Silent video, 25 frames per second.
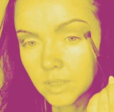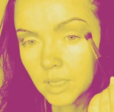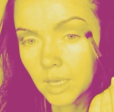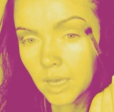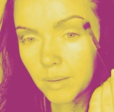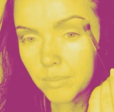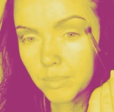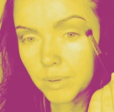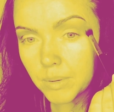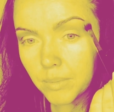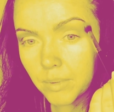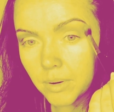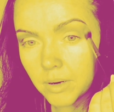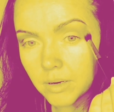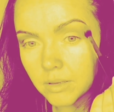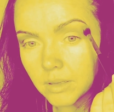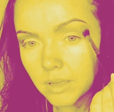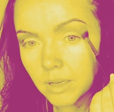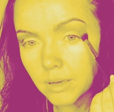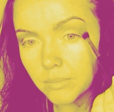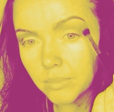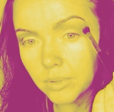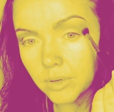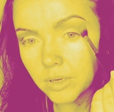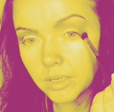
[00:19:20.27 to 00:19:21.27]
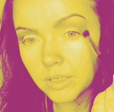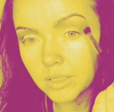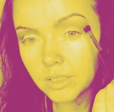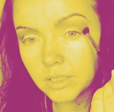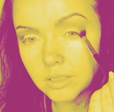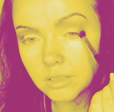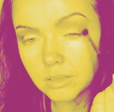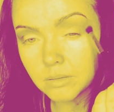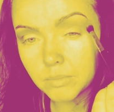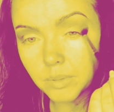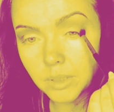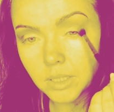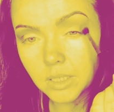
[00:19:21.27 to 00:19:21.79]
Happy birthday, Britney
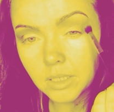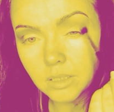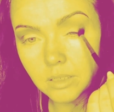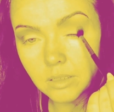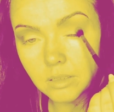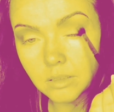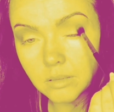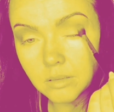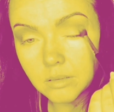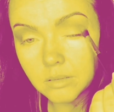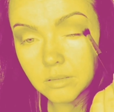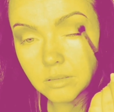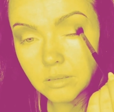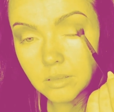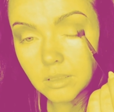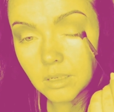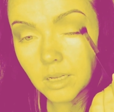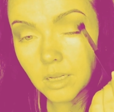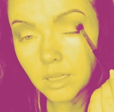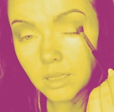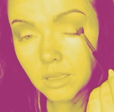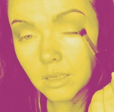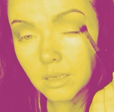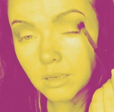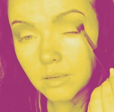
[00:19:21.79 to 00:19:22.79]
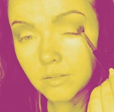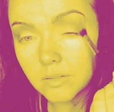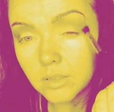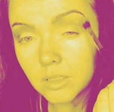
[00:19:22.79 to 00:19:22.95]
Spears. I love